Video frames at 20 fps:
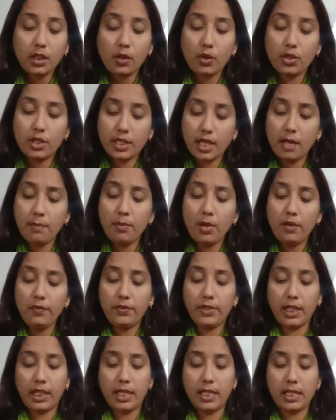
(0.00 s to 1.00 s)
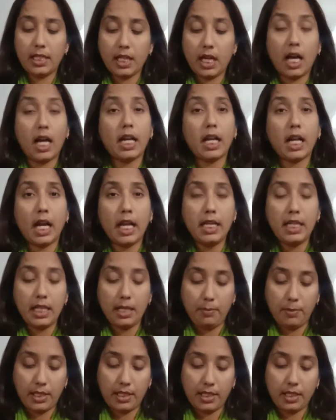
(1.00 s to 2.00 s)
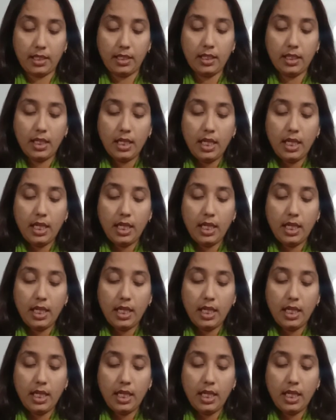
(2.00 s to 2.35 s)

Some of these are unlimited